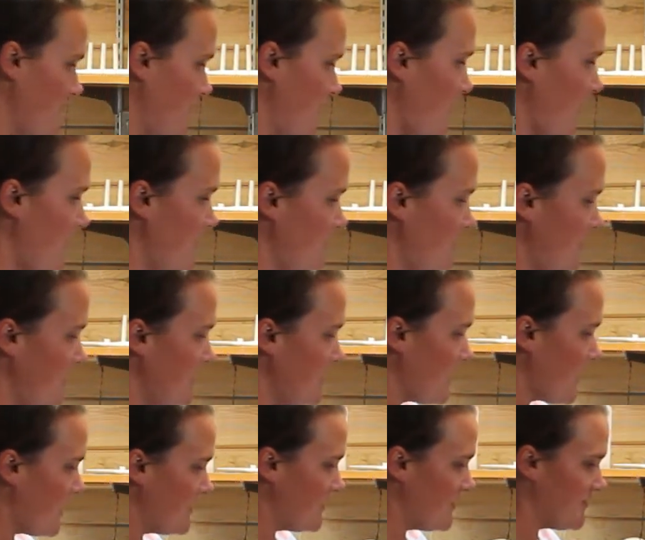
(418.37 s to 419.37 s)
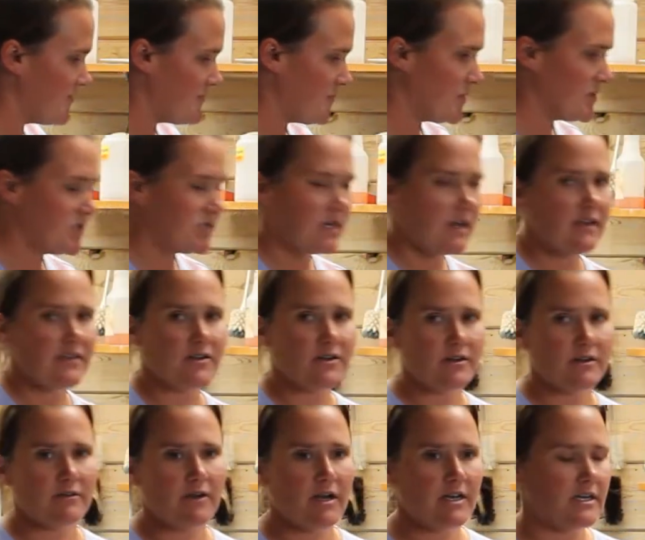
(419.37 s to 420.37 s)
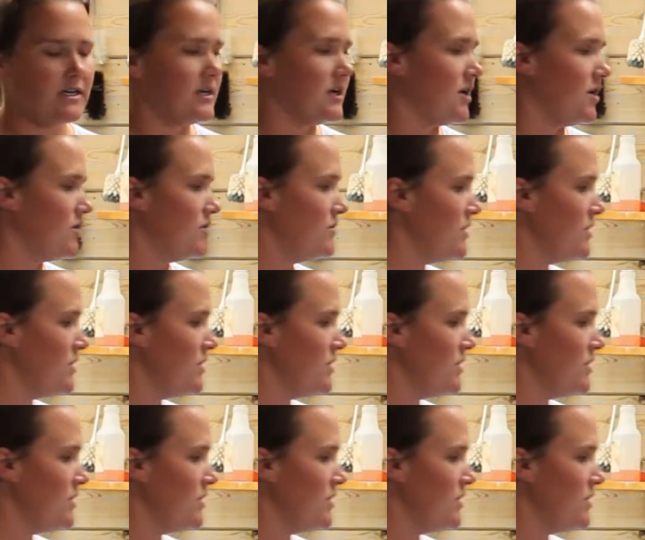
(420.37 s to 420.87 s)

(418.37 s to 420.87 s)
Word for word: the AV kind of put together and ready to go,